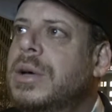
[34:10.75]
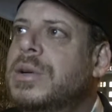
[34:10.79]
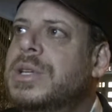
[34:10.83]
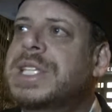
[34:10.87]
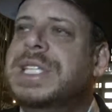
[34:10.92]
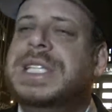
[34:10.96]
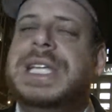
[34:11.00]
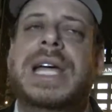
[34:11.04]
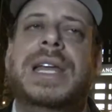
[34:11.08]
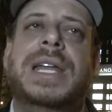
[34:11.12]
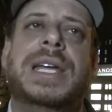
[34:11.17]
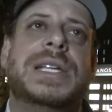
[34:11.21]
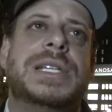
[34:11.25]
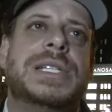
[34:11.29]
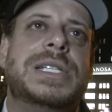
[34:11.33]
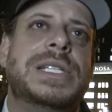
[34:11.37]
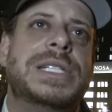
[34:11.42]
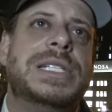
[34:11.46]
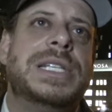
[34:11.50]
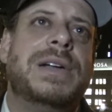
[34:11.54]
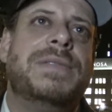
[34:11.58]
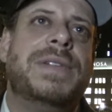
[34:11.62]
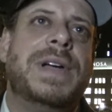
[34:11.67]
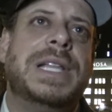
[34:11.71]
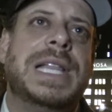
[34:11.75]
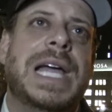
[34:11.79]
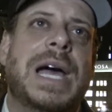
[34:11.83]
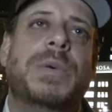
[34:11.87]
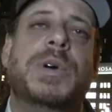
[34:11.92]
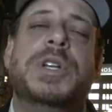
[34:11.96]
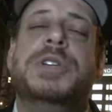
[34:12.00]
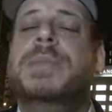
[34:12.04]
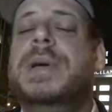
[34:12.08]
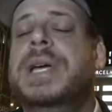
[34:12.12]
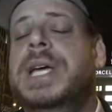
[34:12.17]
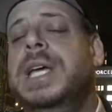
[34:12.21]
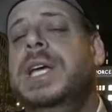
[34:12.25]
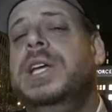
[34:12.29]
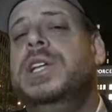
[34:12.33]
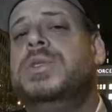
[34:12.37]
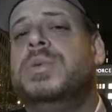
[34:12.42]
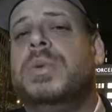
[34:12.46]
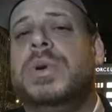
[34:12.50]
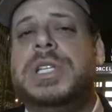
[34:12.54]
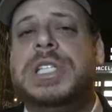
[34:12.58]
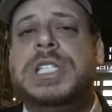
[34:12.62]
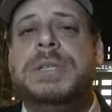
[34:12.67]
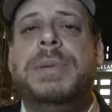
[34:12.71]
settings and stuff like that, which make
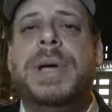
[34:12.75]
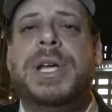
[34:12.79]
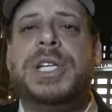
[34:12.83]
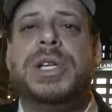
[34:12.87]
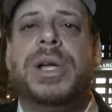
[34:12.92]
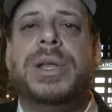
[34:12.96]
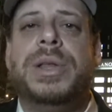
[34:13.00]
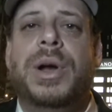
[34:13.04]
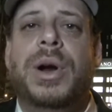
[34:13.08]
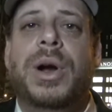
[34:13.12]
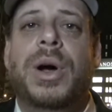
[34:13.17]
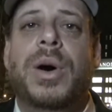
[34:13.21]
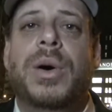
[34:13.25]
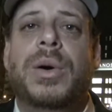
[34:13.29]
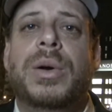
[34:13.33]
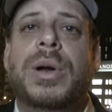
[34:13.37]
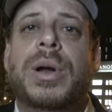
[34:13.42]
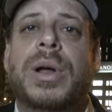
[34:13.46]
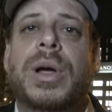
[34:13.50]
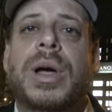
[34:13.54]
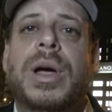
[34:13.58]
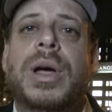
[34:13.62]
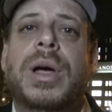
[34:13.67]
each one special on their own.